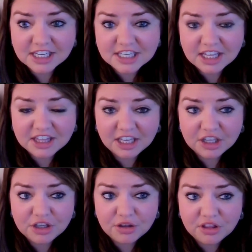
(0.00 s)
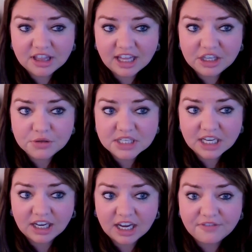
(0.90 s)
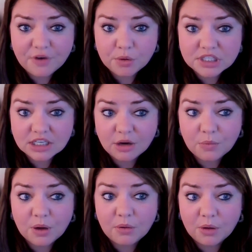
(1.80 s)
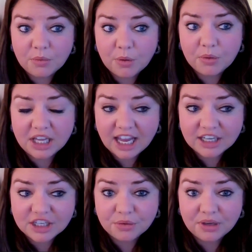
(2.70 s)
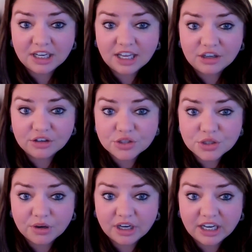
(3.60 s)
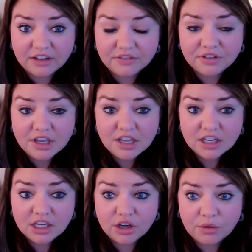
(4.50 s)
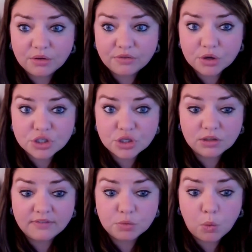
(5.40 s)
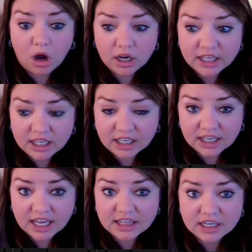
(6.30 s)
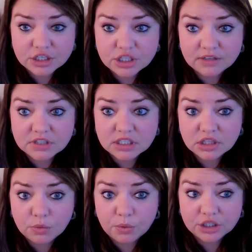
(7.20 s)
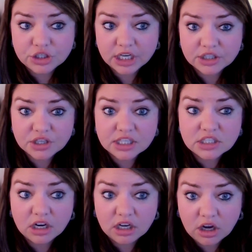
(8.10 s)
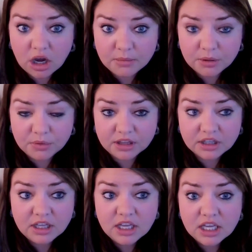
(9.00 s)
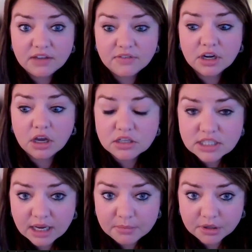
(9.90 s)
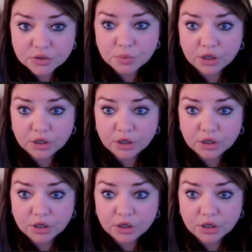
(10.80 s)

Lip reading: I think, like you said, kind of focusing on what we can do, and your story of, of course, you loved walking, and then it shifted to the wheelchair. So that's not uncommon with even Alzheimer's.